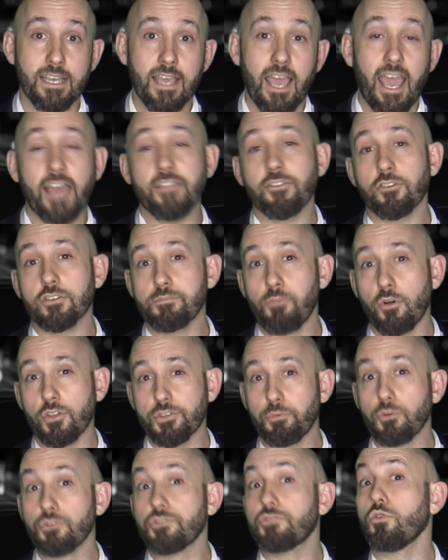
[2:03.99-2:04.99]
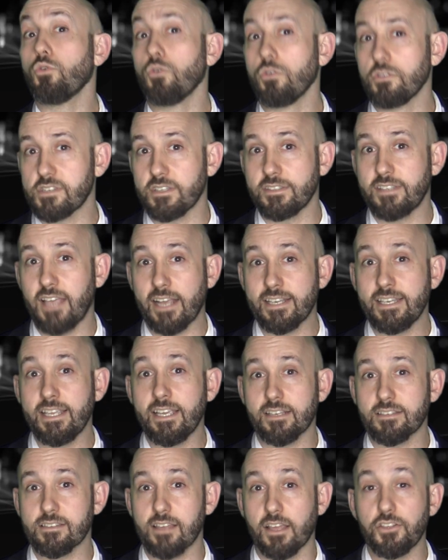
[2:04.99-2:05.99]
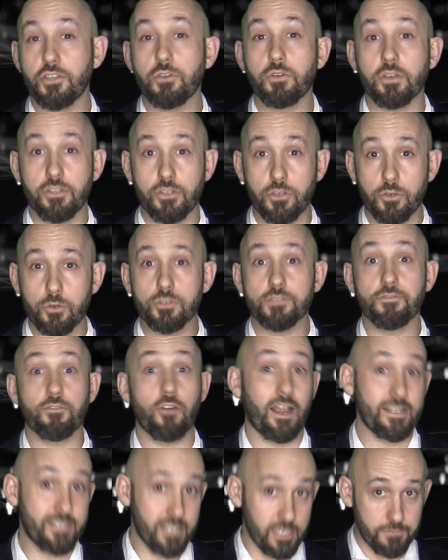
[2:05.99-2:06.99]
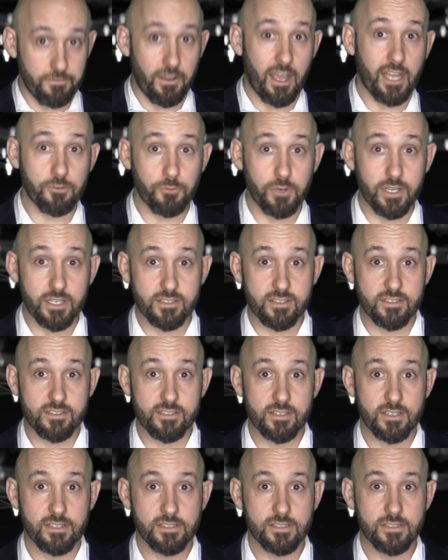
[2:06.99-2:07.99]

And there's multiple tools and techniques that you can use for identifying risks.